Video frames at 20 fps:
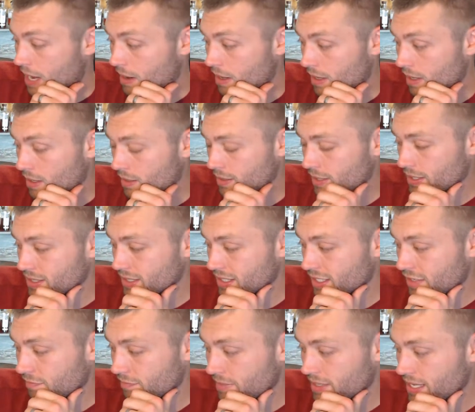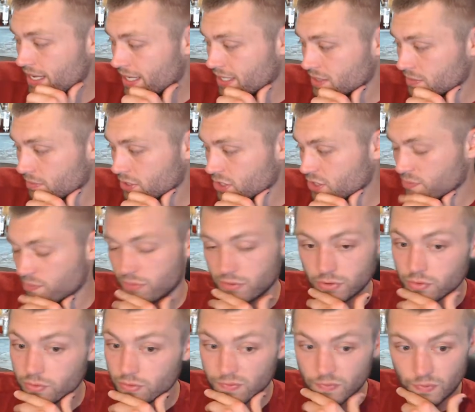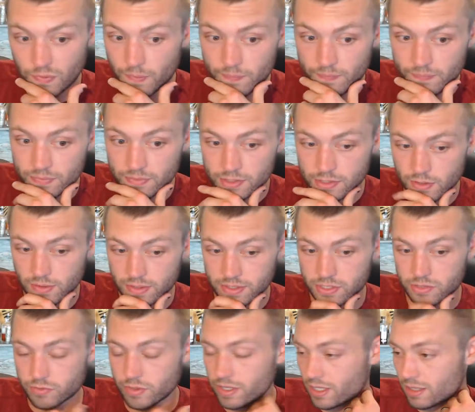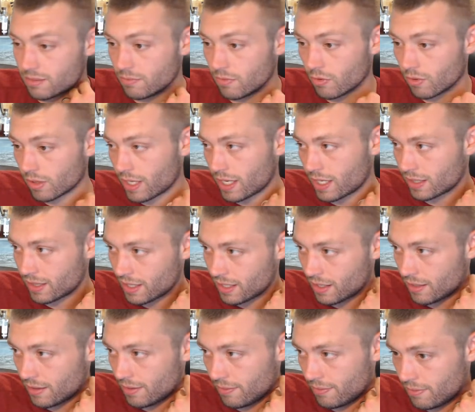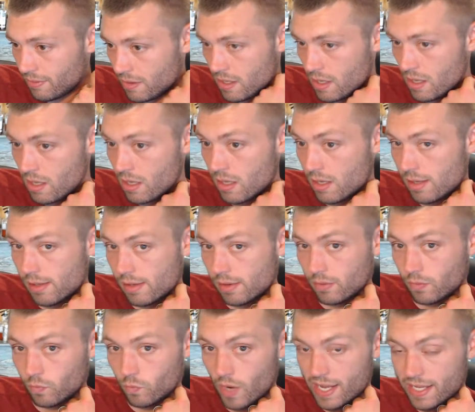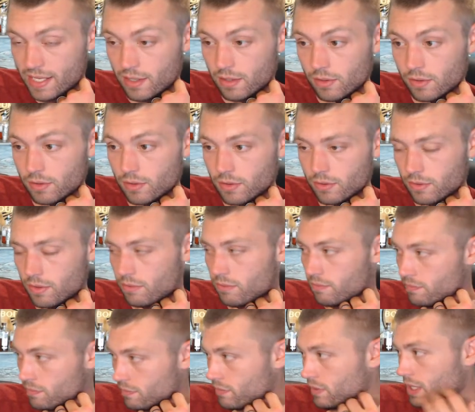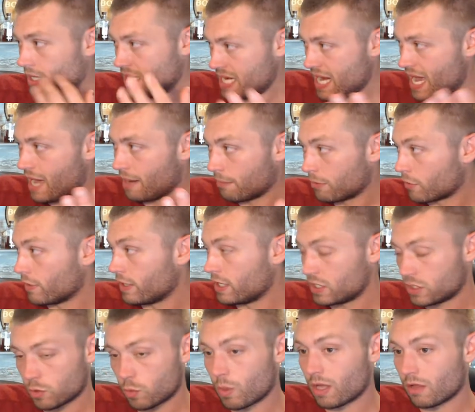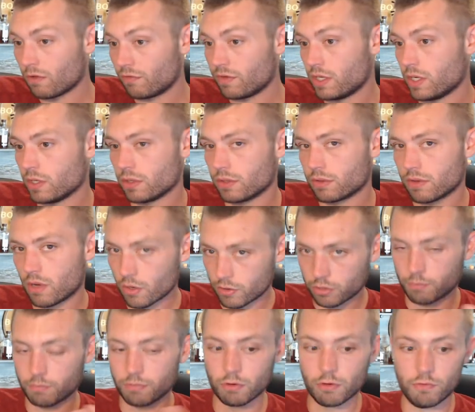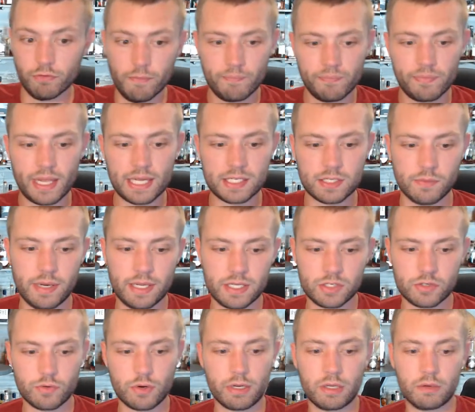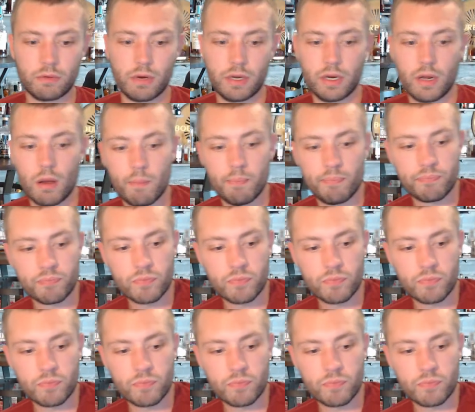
it doesn't give me as much proof. So it's drinking more like the regular or the the Knob Creek 12-year 100 proof. That's the way it's drinking right now.